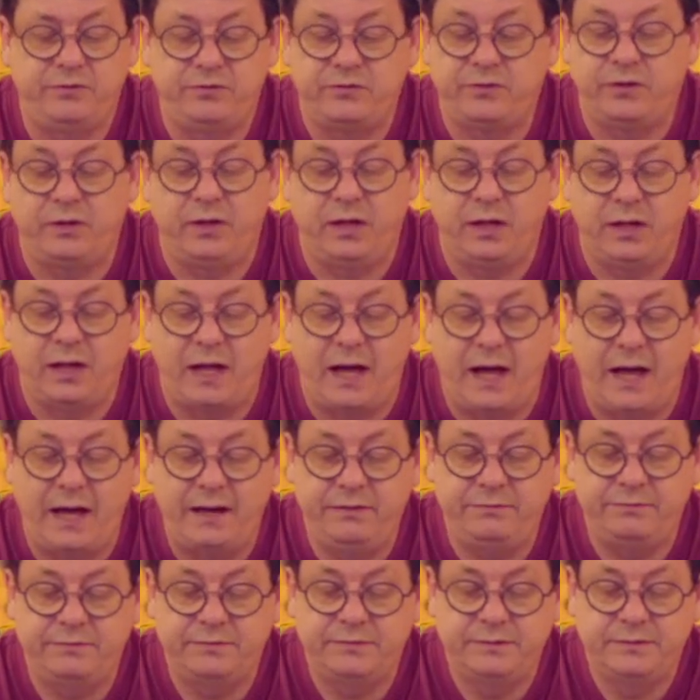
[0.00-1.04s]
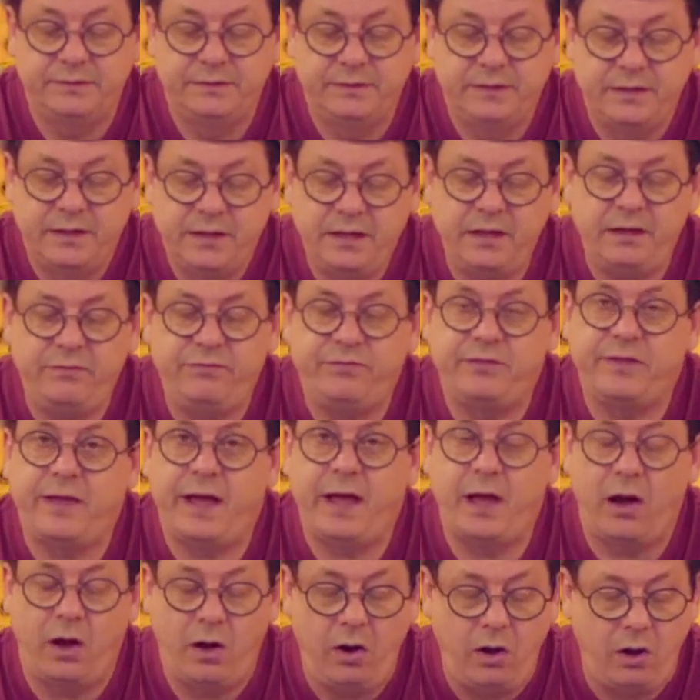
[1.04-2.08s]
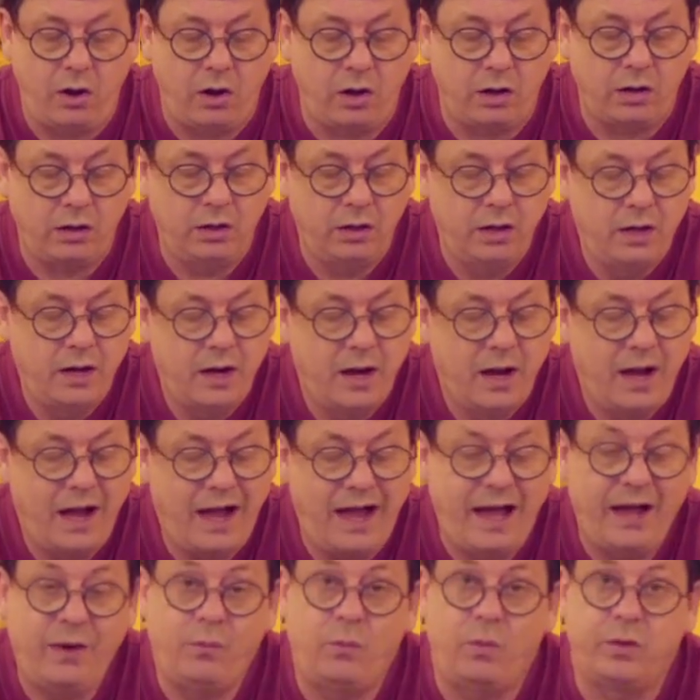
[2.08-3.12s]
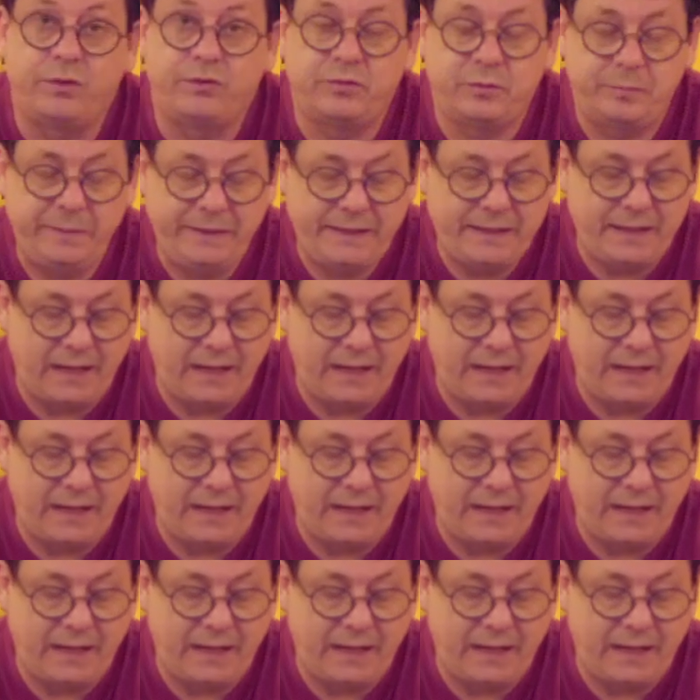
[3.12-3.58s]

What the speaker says: still alive? If they are, I want to be